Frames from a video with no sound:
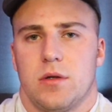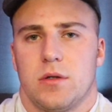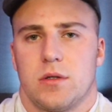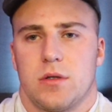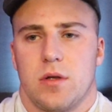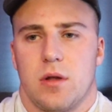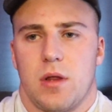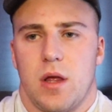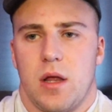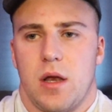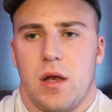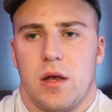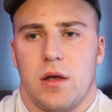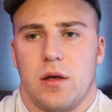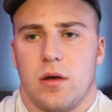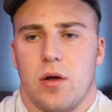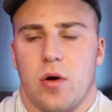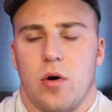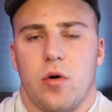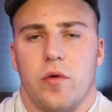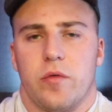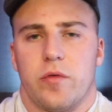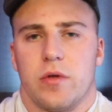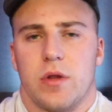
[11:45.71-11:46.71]
So they
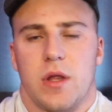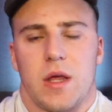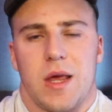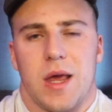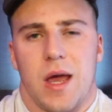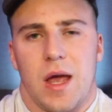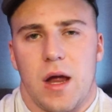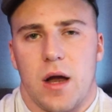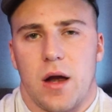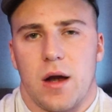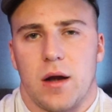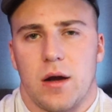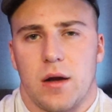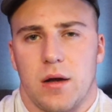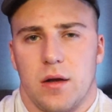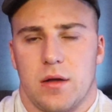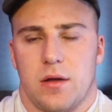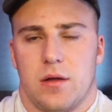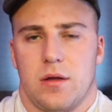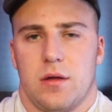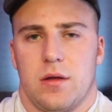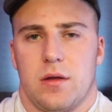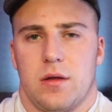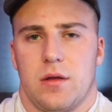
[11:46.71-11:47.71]
didn't overly care
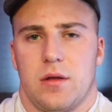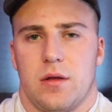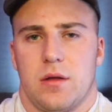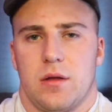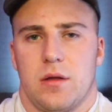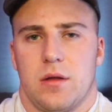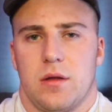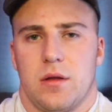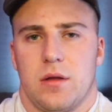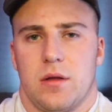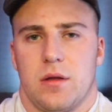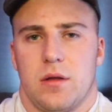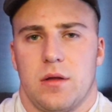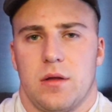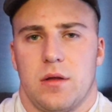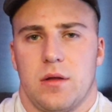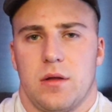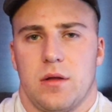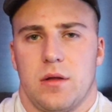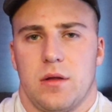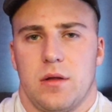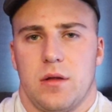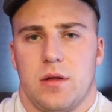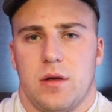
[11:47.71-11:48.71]

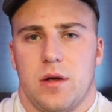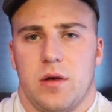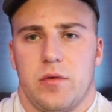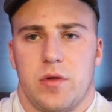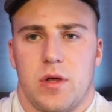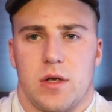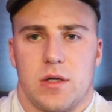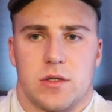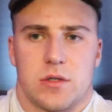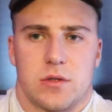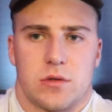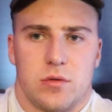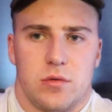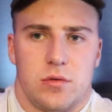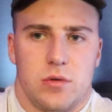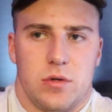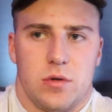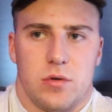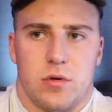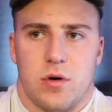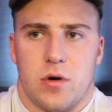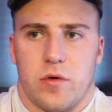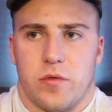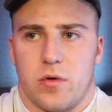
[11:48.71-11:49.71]
if they screwed
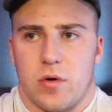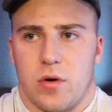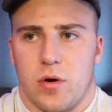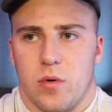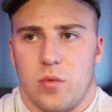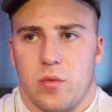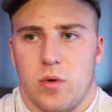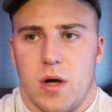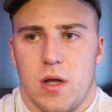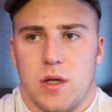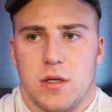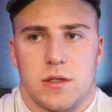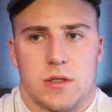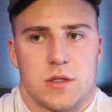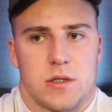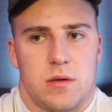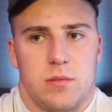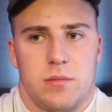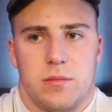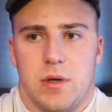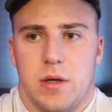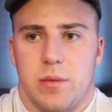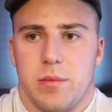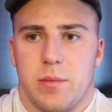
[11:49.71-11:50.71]
you over or what. And
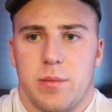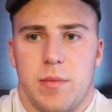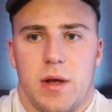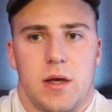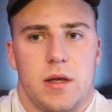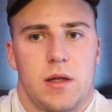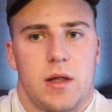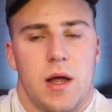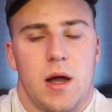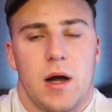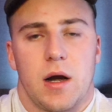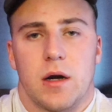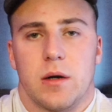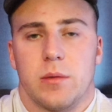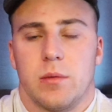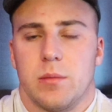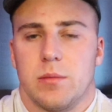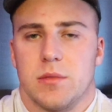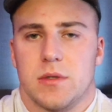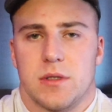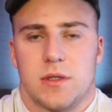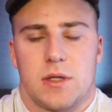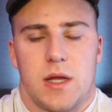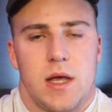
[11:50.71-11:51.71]
some people make terrible
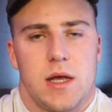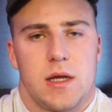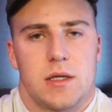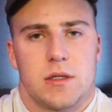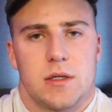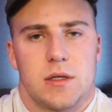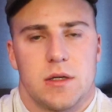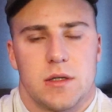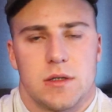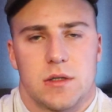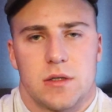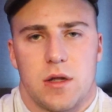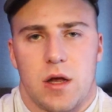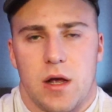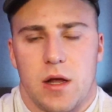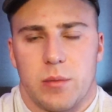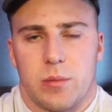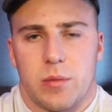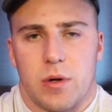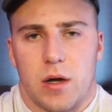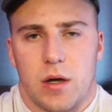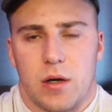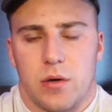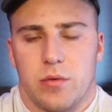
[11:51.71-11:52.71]
mistakes in this
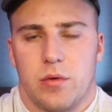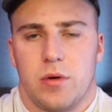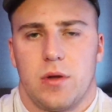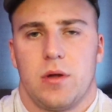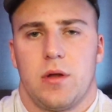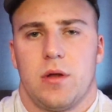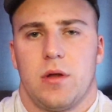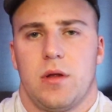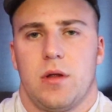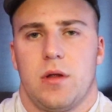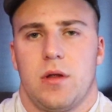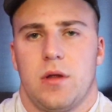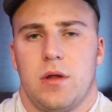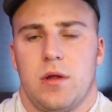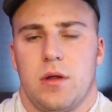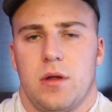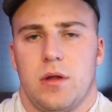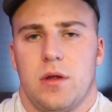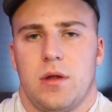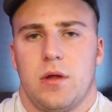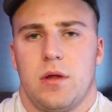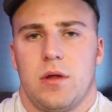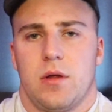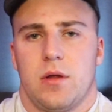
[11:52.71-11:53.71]
light, bro.
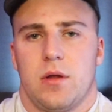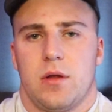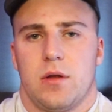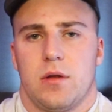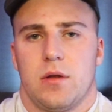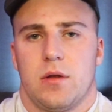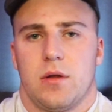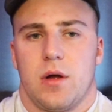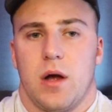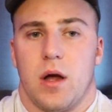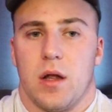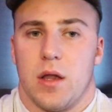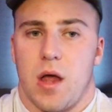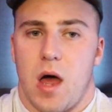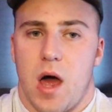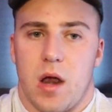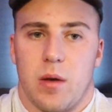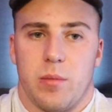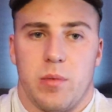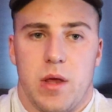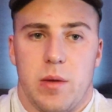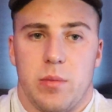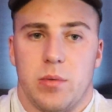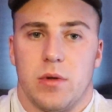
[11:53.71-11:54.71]
A
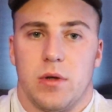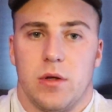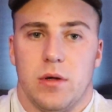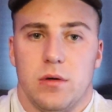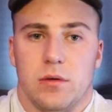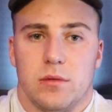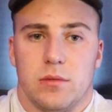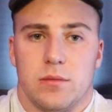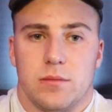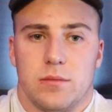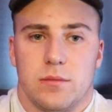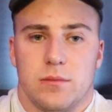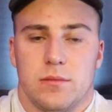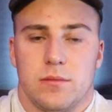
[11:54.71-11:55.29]
lot of people do.